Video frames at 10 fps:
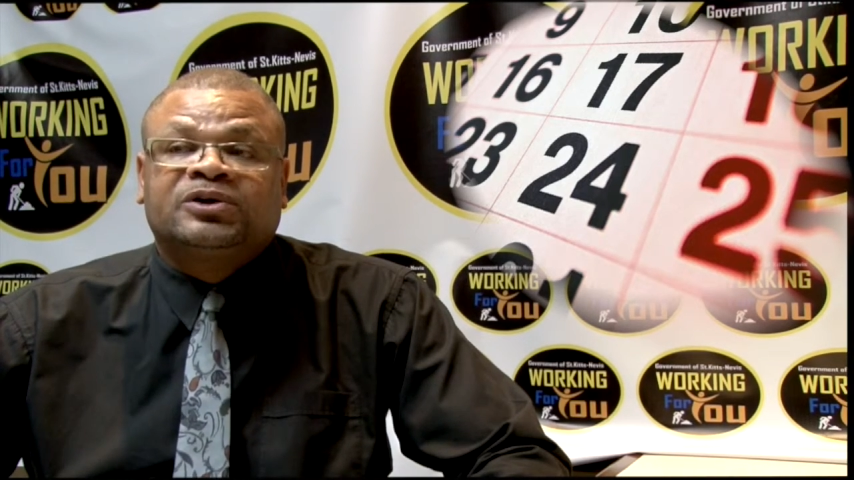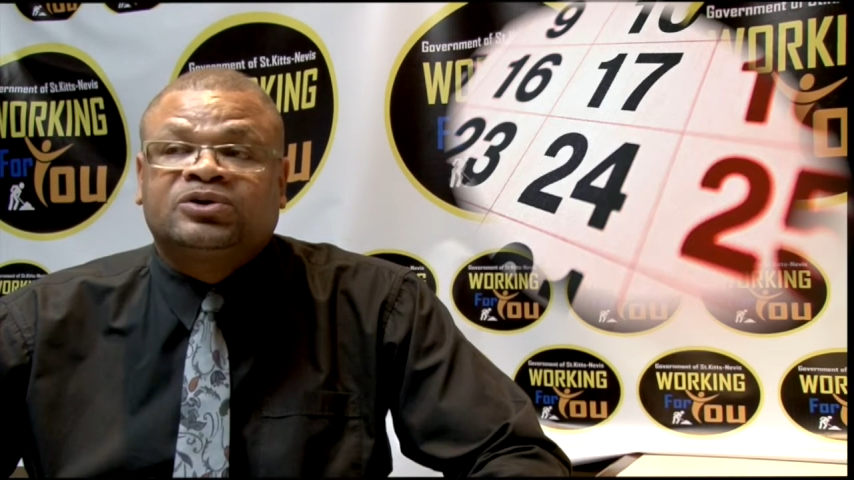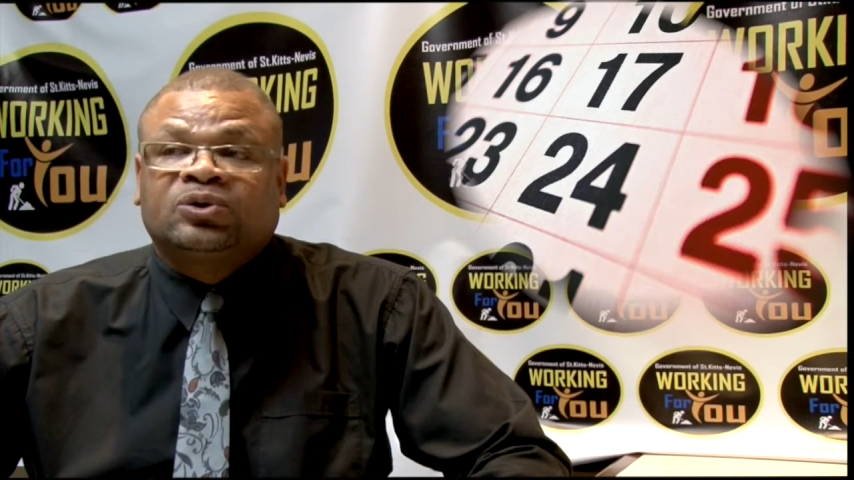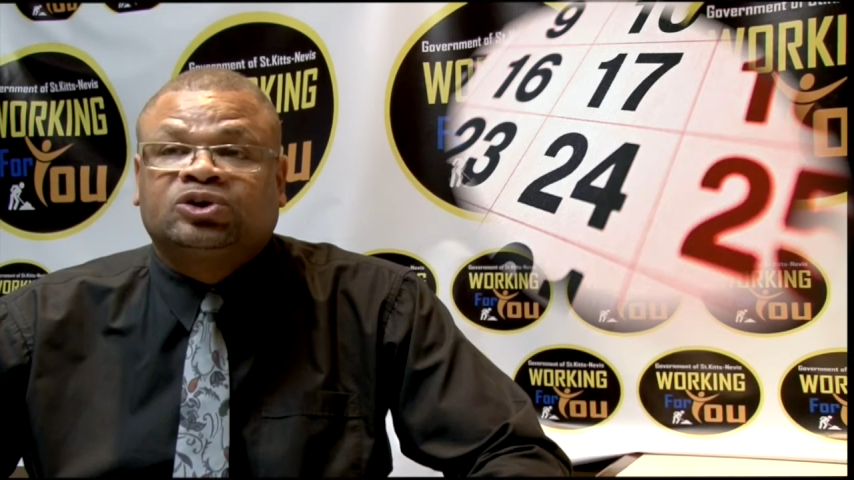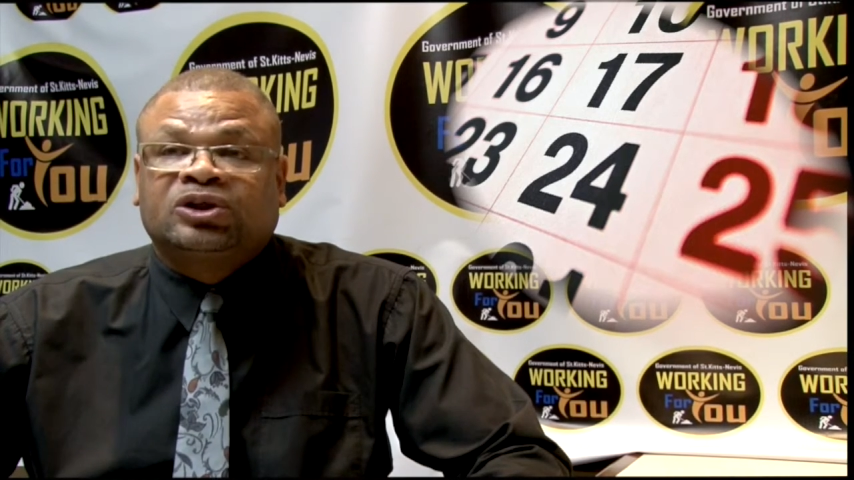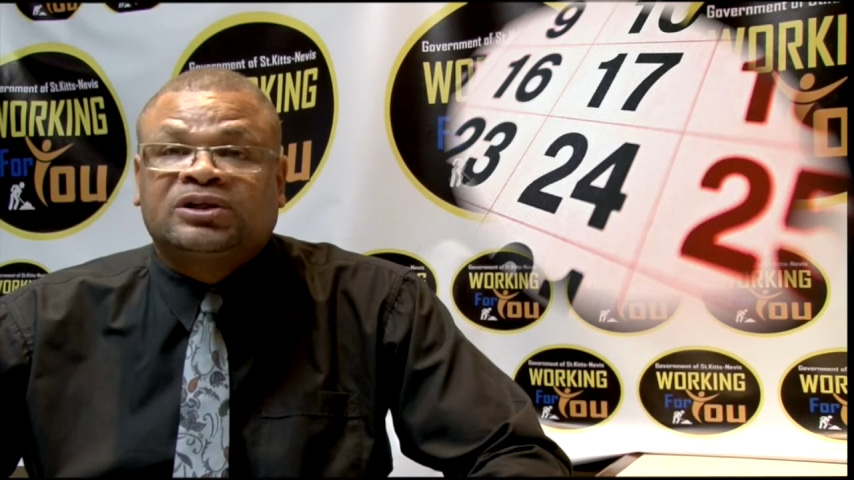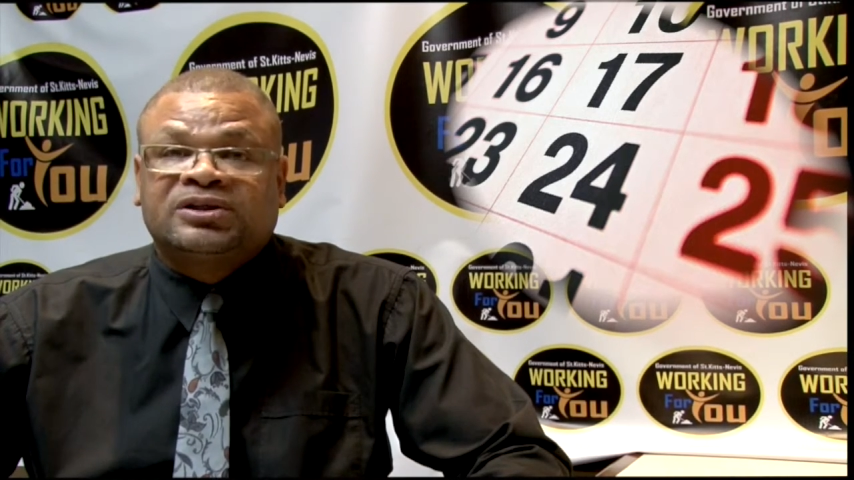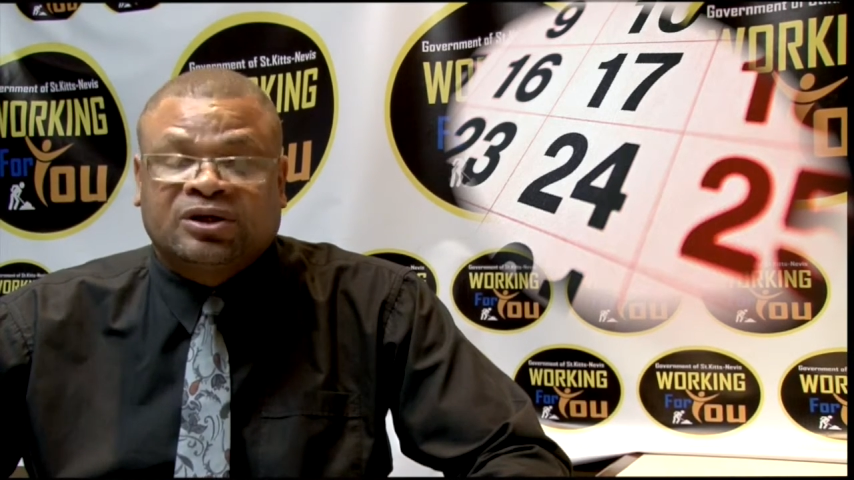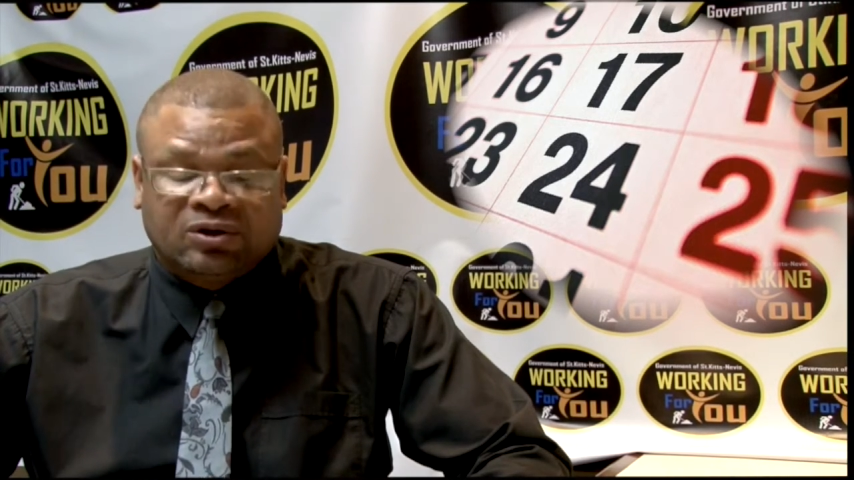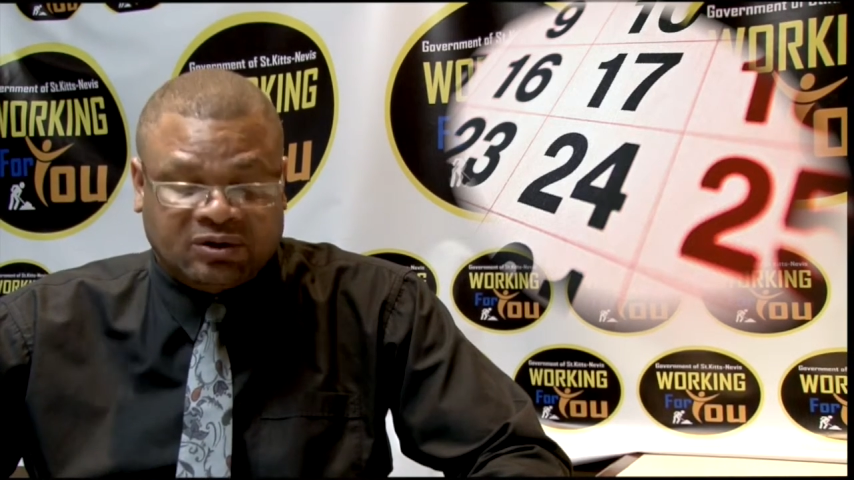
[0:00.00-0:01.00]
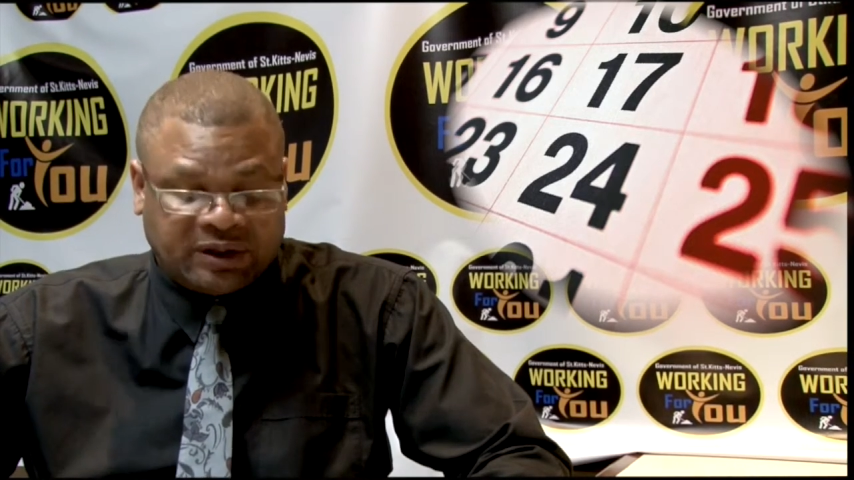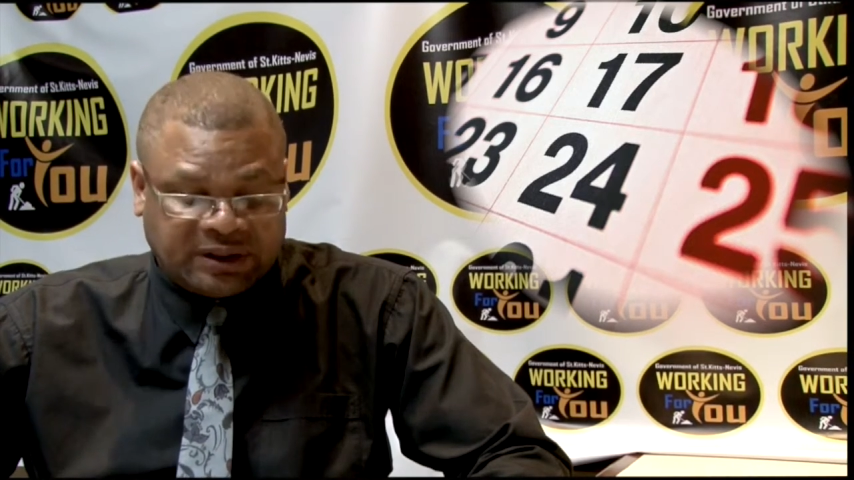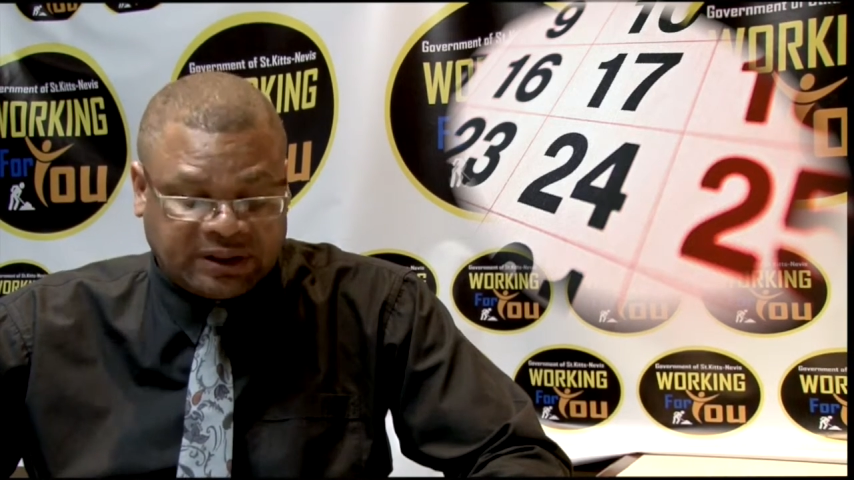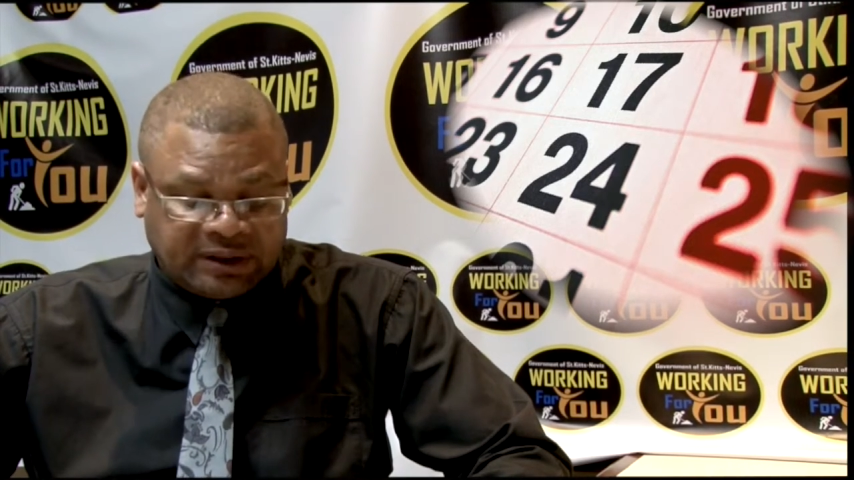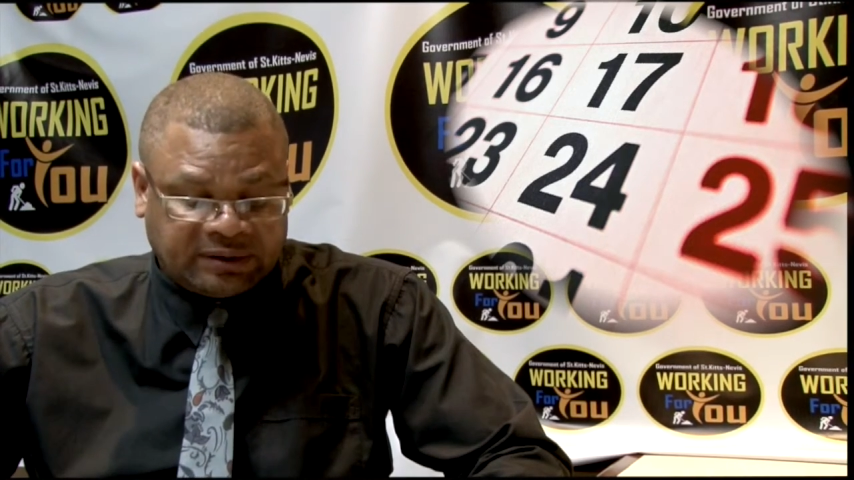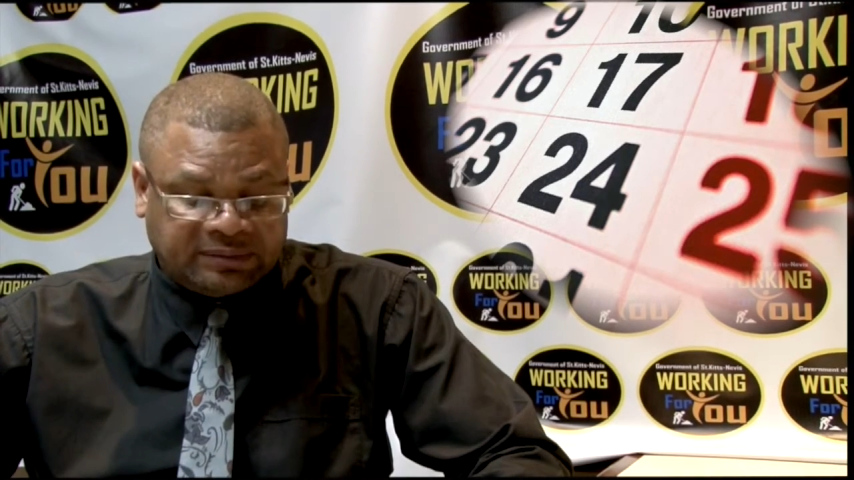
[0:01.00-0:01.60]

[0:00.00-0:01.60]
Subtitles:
Social Security.